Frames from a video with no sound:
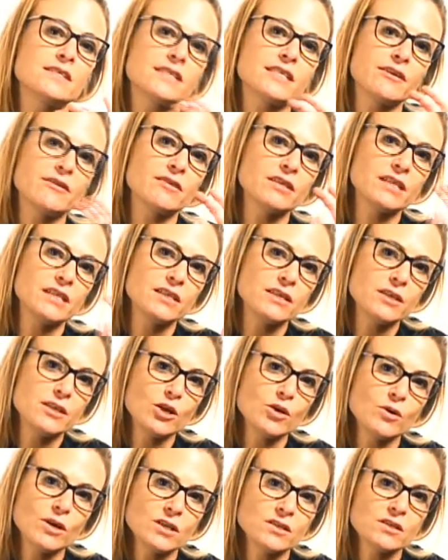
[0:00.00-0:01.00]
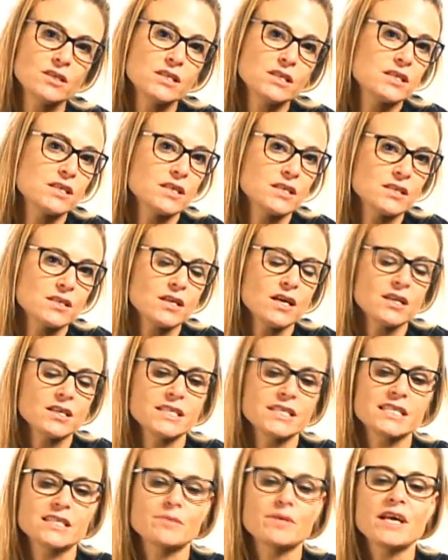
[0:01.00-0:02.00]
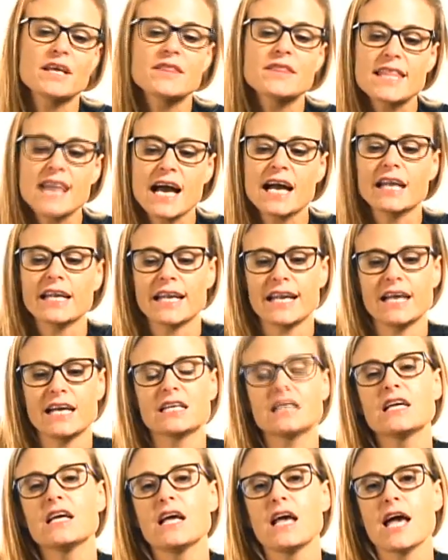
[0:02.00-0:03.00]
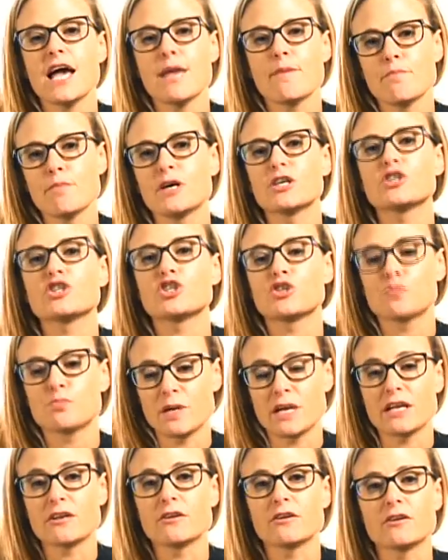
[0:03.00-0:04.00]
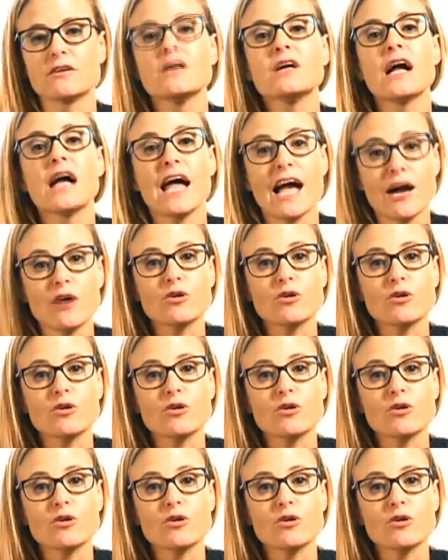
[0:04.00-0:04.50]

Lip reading: necessarily go on to discuss autism. And that had a much better